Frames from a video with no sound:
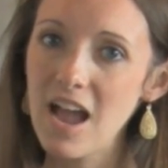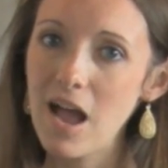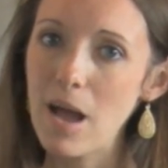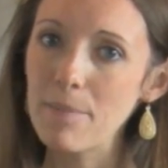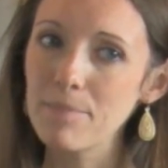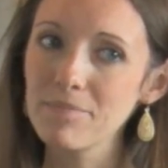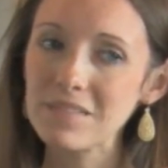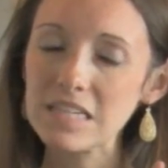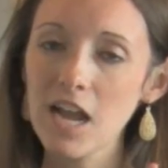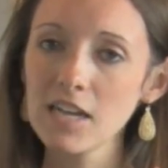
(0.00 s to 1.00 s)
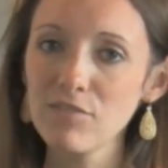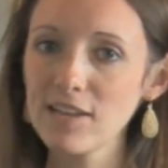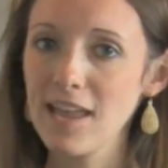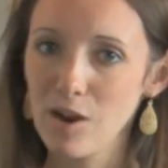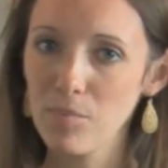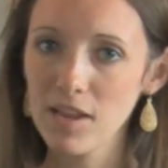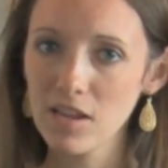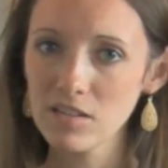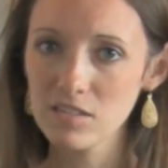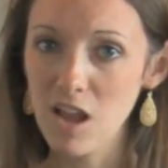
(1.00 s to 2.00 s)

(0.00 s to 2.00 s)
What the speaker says: kind of like a hairband,